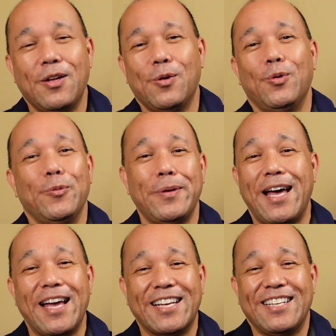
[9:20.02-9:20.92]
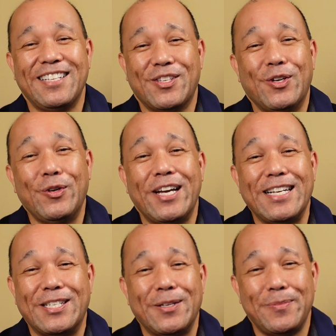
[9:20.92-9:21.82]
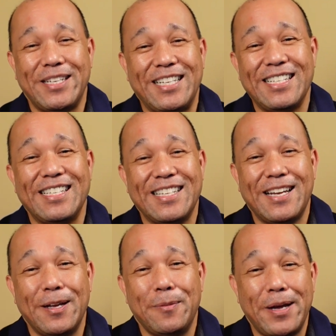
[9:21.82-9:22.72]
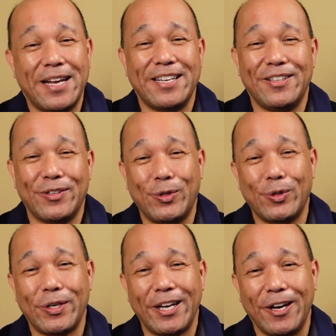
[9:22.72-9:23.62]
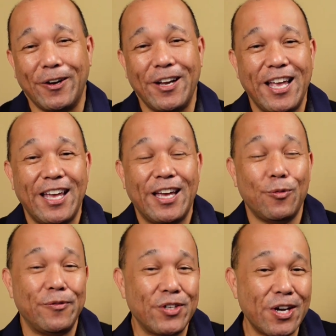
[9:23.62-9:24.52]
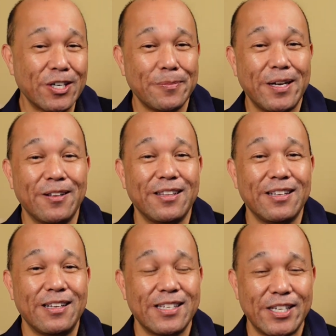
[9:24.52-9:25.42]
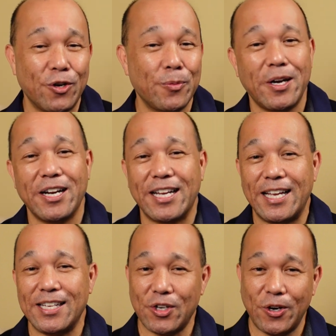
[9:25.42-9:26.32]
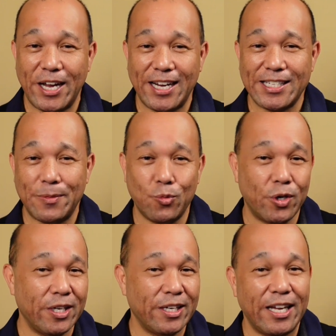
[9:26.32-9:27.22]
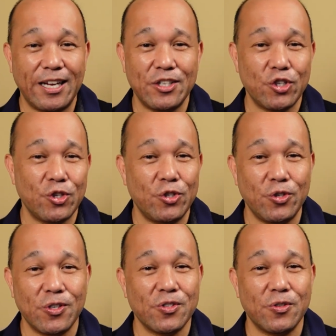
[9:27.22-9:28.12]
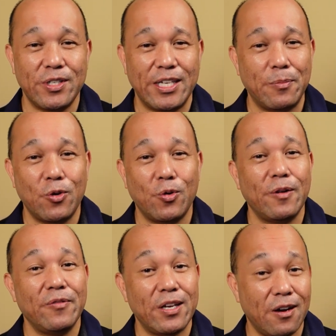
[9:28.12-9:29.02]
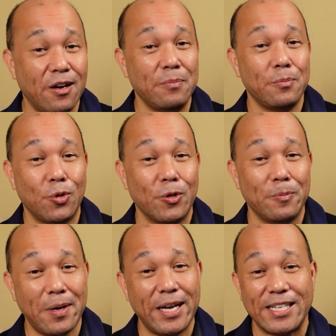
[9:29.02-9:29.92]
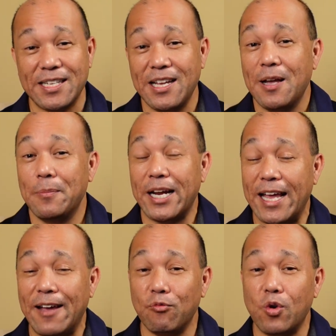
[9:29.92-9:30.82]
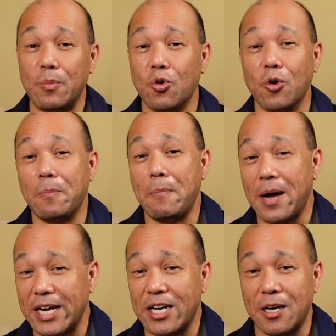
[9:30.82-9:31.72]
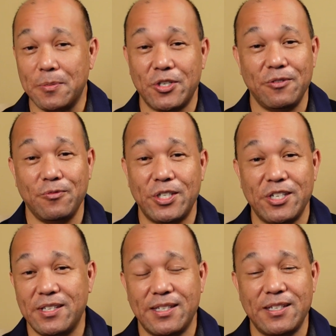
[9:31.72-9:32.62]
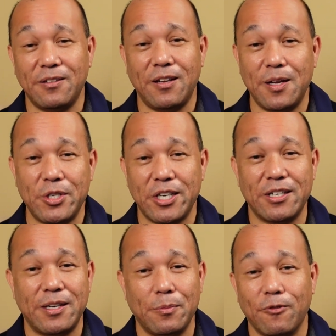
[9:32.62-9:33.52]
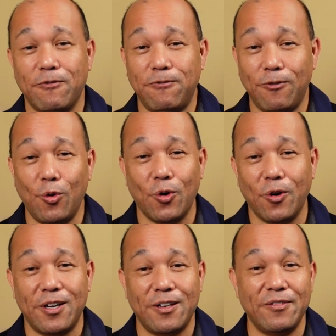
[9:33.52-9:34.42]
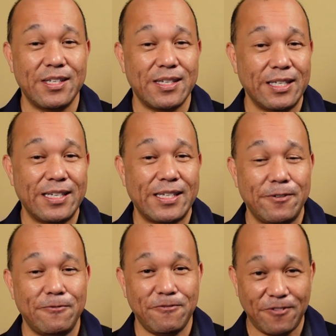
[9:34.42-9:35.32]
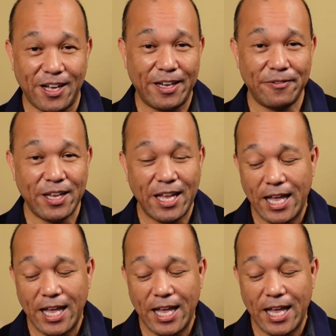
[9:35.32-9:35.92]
We're back, and it's so nice to be inside, back in the cool air. And we've talked about the Saramonic SR-XM1, and I showed you also a demo of the onboard mics, but I have one more mic option, which is still object number 4 of this list of 5,